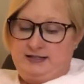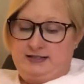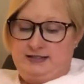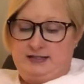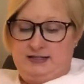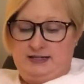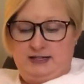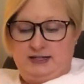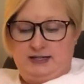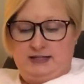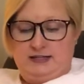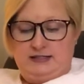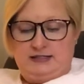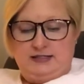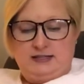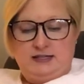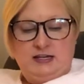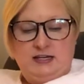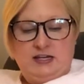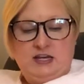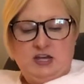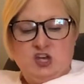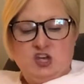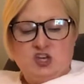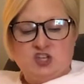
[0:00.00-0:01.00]
D's,
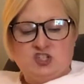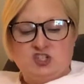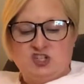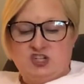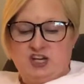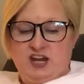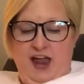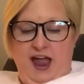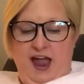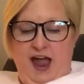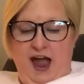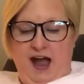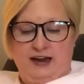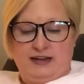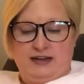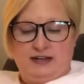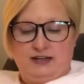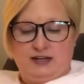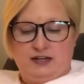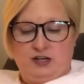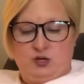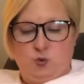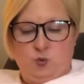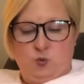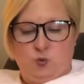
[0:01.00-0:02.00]
she added
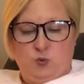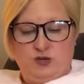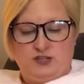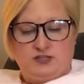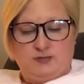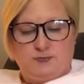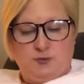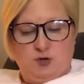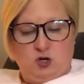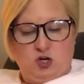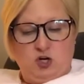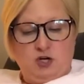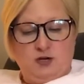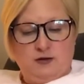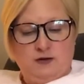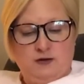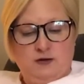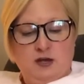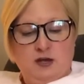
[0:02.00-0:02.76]
in a whisper,